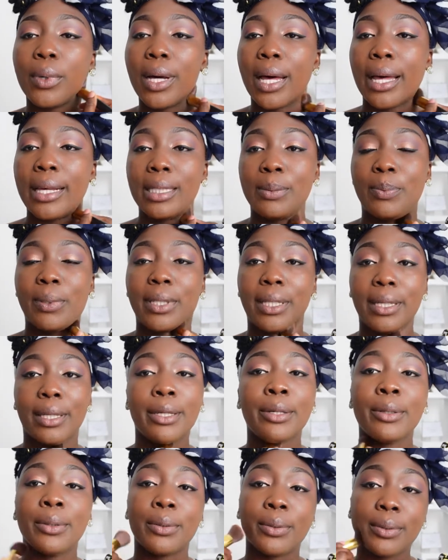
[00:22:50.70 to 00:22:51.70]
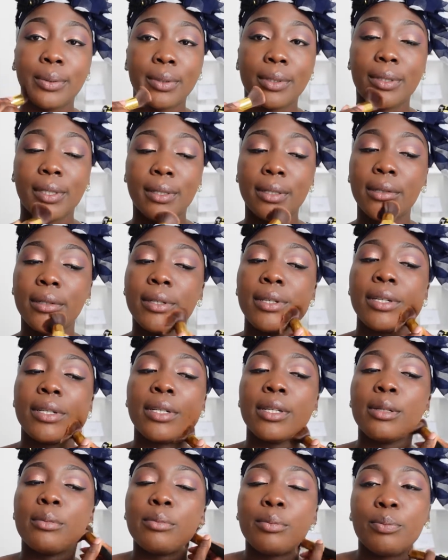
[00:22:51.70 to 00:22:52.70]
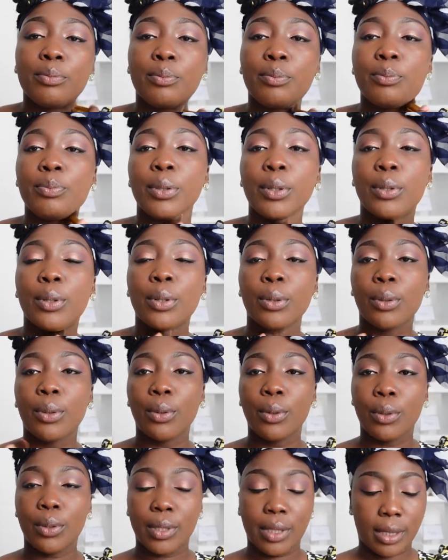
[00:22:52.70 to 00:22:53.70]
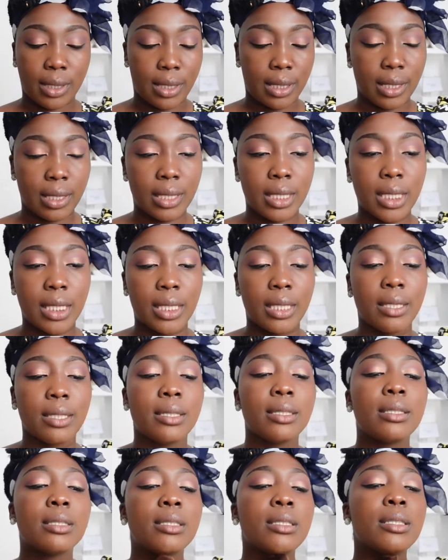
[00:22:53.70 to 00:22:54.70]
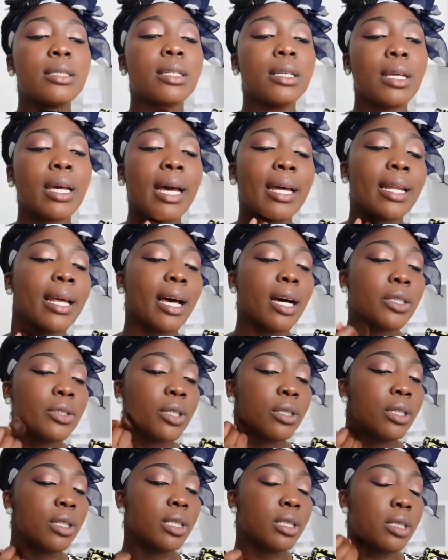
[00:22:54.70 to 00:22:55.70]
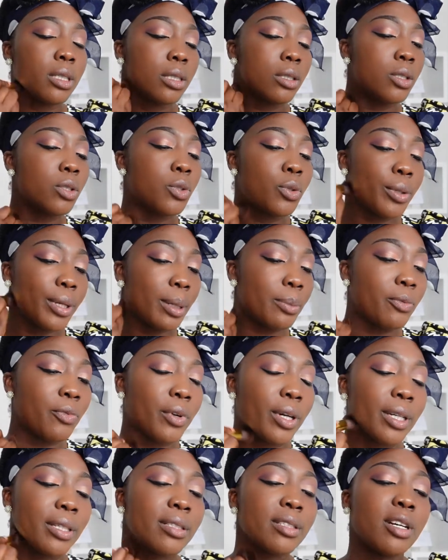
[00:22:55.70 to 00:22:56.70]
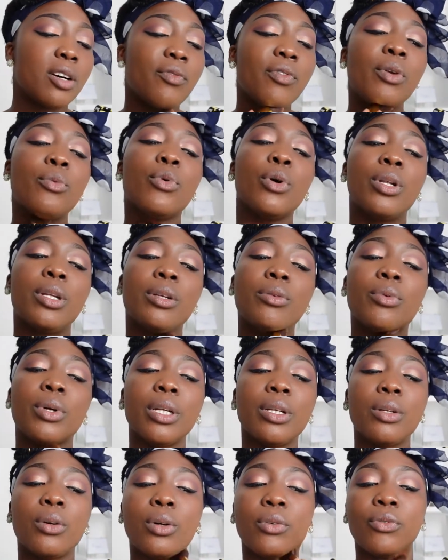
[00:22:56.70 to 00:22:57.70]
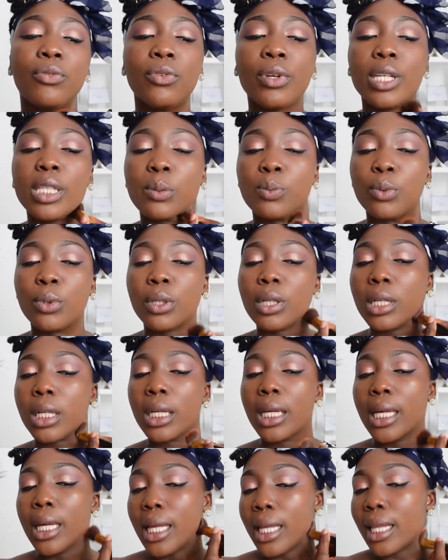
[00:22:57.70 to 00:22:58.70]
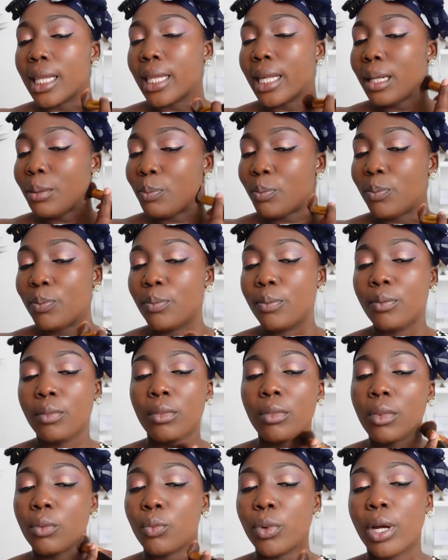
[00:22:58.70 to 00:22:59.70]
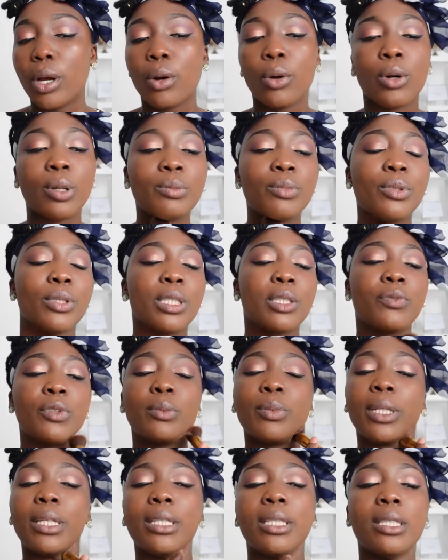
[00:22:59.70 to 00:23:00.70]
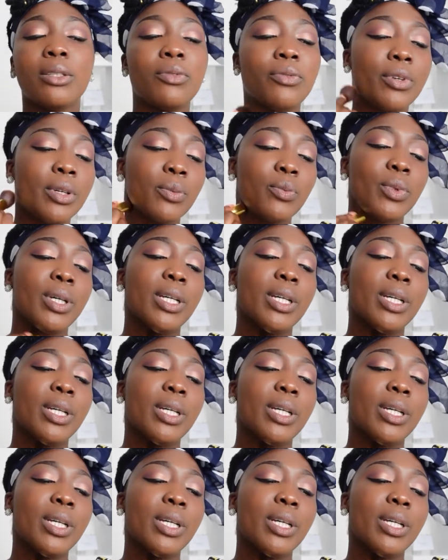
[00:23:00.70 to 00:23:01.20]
has been killed because she had actually stood up for herself and written on facebook that we are all beautiful but in different